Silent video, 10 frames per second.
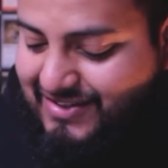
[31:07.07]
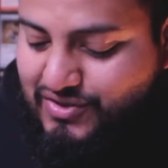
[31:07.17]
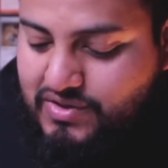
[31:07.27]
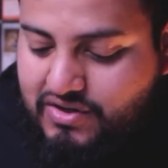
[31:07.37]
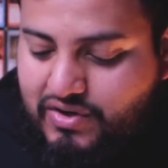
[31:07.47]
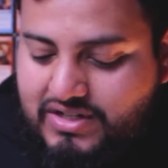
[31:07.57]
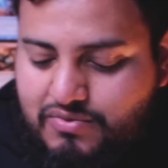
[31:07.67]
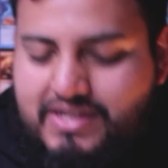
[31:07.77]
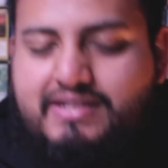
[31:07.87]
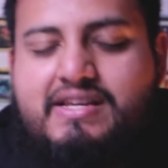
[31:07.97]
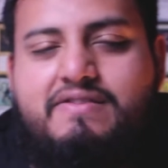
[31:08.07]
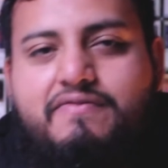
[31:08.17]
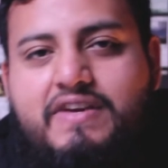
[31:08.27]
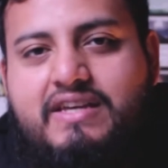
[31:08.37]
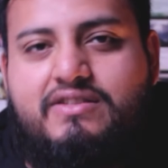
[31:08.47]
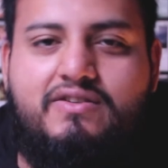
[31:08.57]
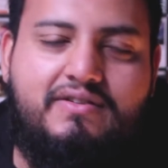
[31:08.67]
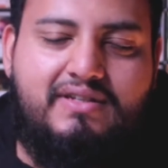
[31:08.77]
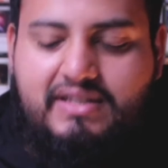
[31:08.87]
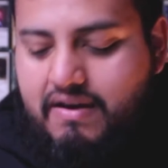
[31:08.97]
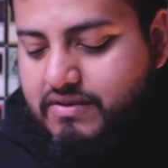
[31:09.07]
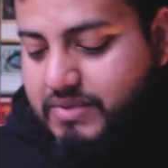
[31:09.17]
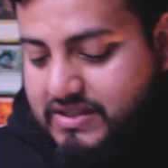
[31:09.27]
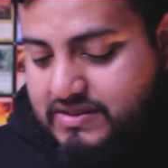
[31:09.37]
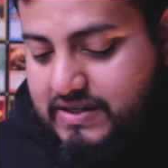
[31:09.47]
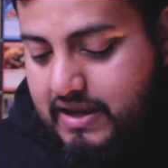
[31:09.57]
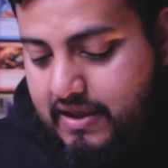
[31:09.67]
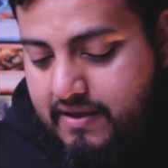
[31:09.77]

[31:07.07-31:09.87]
to a creature within 10 feet, so it doesn't have to be this one.